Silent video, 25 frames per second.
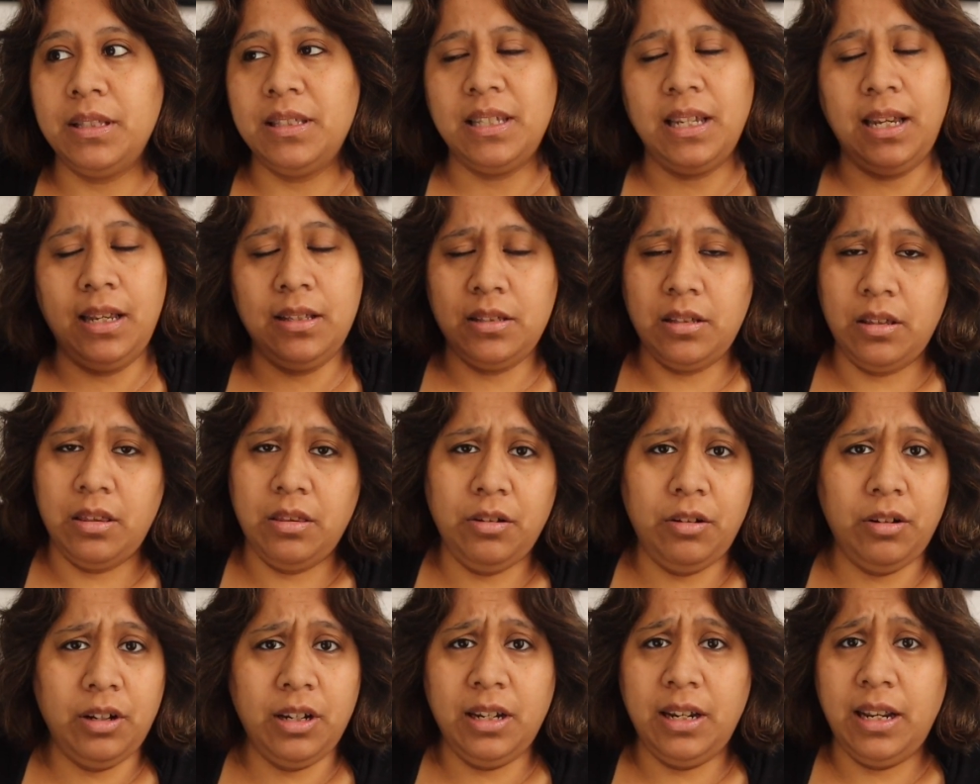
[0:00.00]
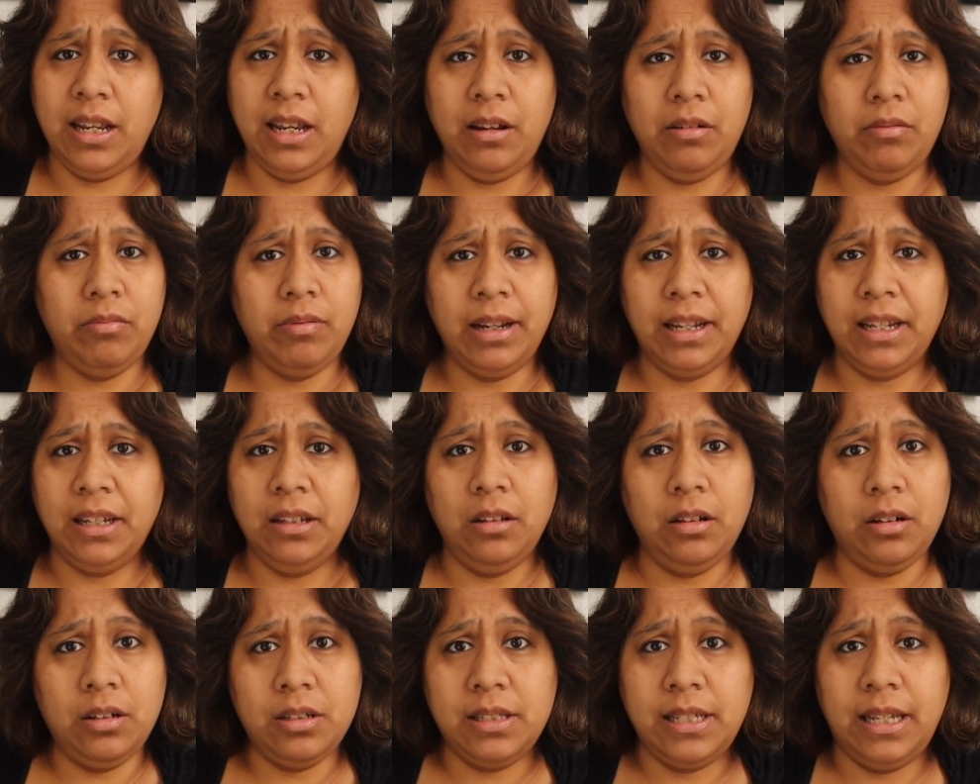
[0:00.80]
say it's a 30-day
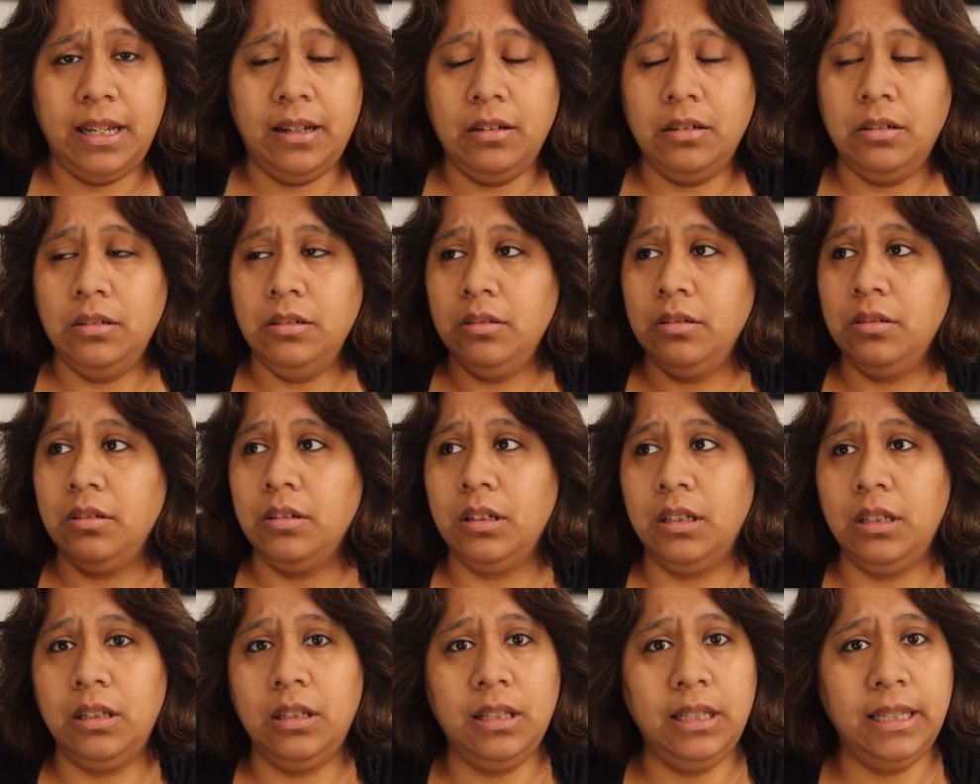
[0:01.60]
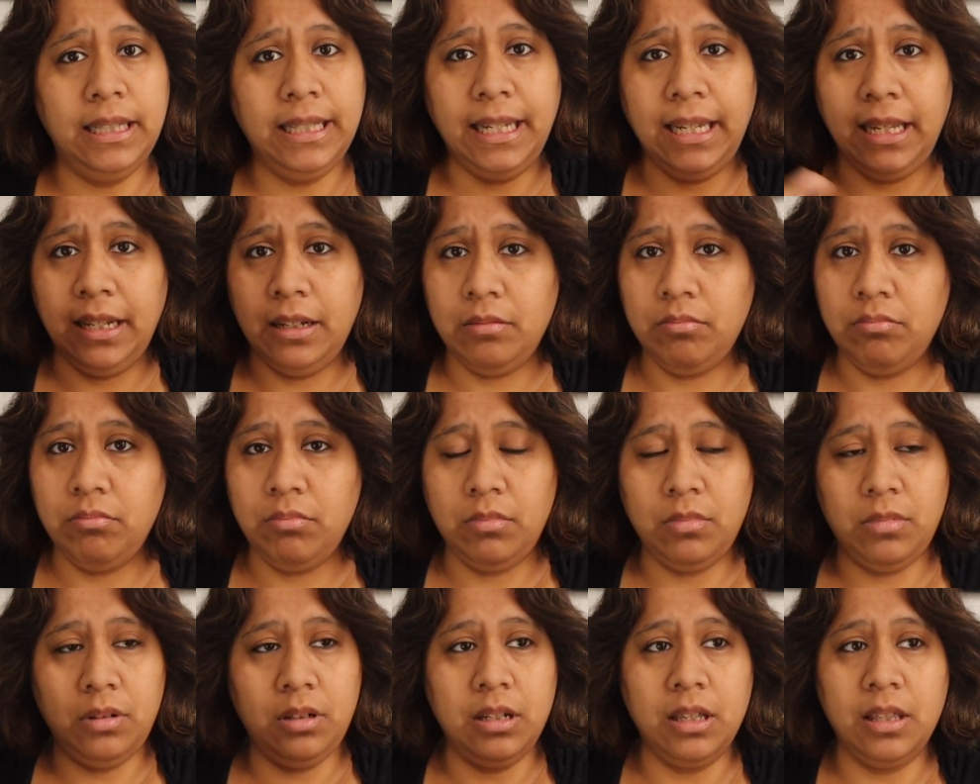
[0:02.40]
regular sale, clean,
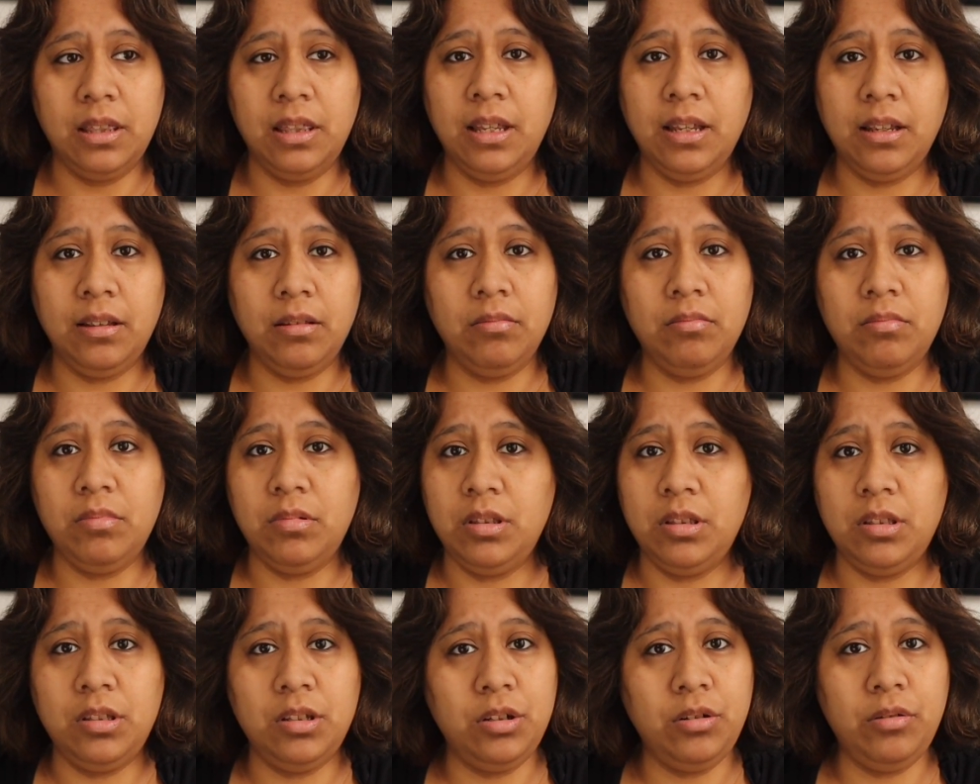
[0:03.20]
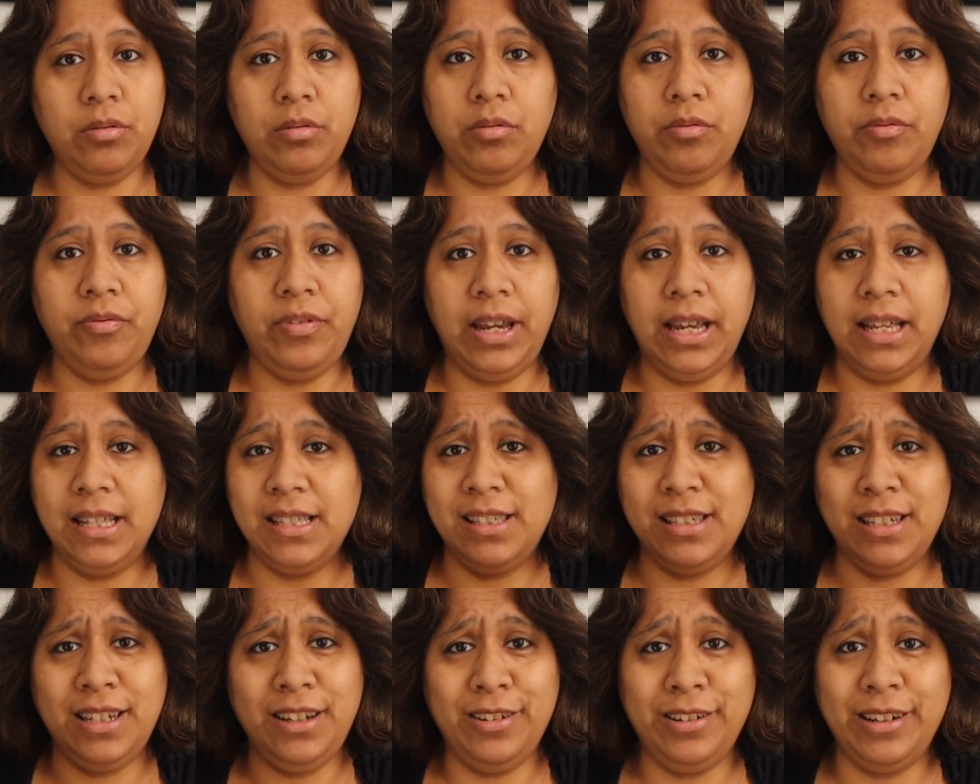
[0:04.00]
nothing too
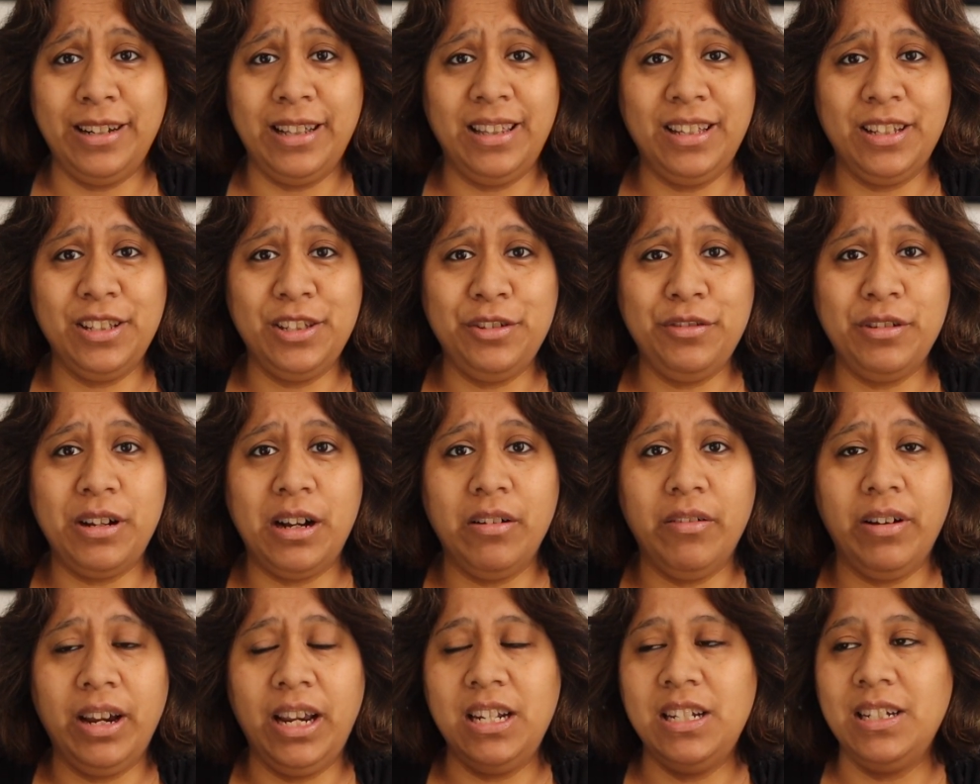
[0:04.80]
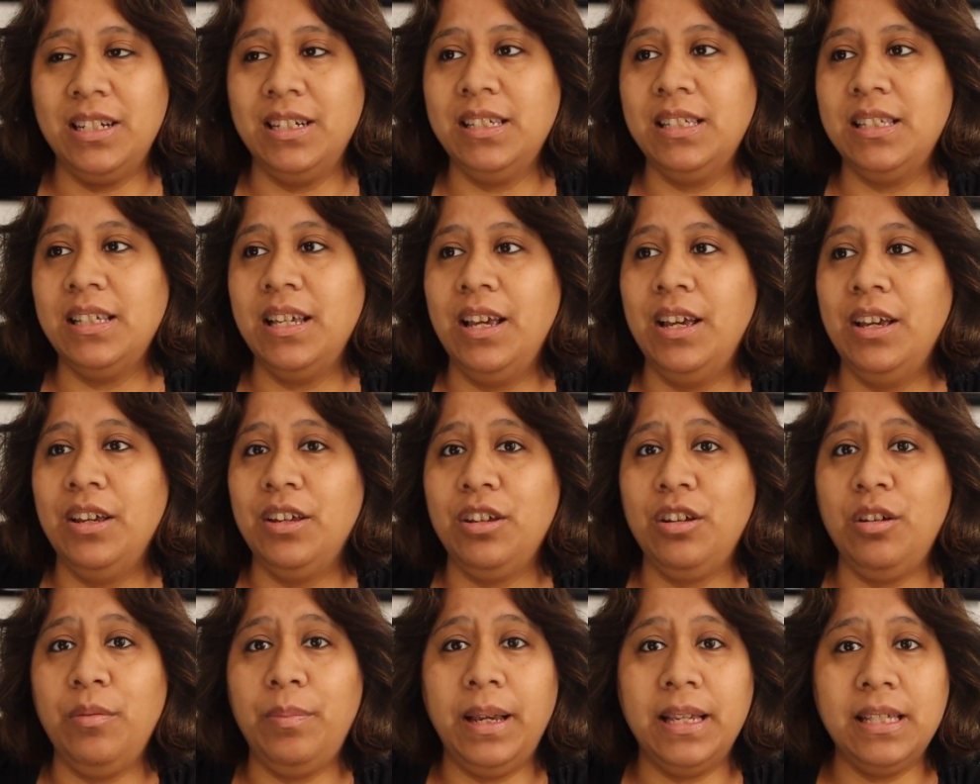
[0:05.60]
fancy or nothing too outrageous.
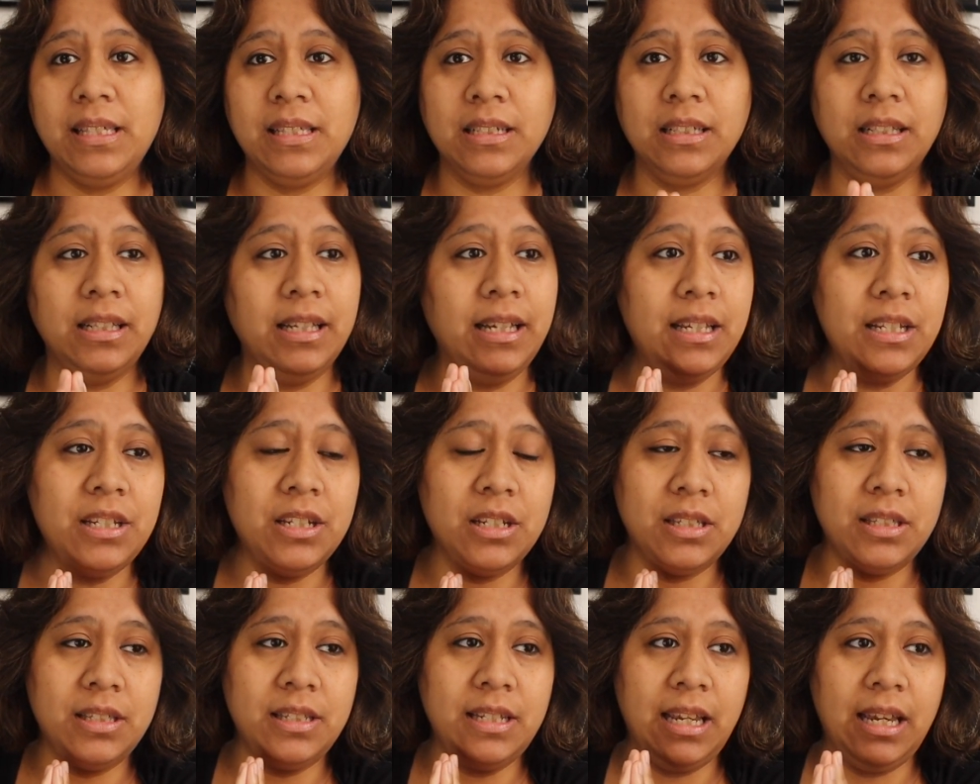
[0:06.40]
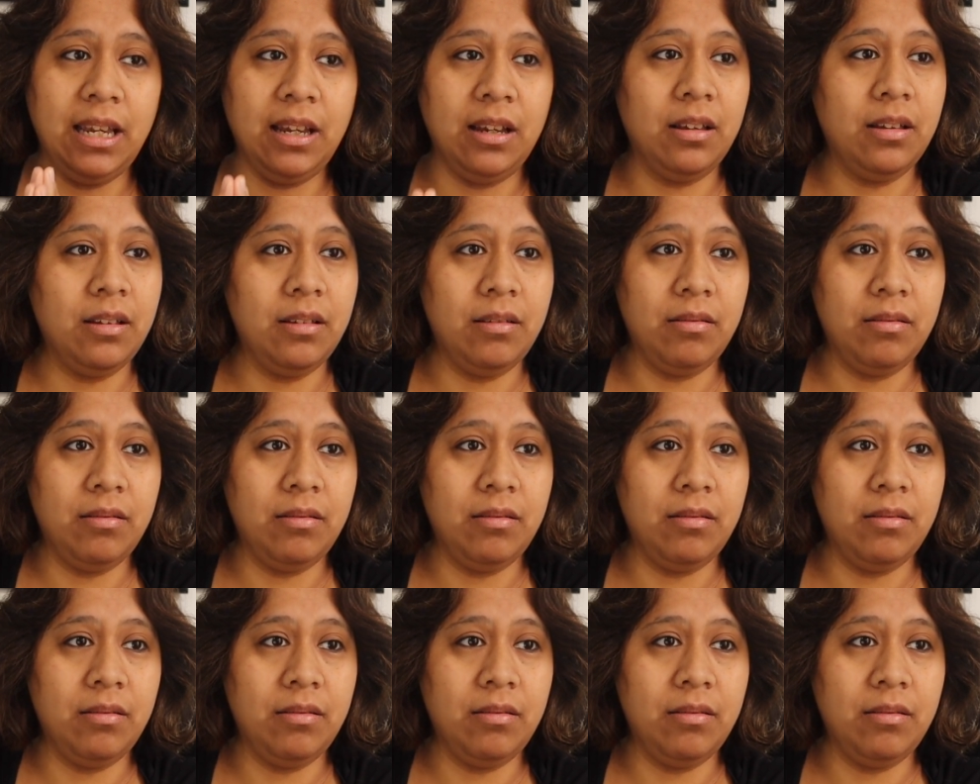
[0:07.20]
You basically just take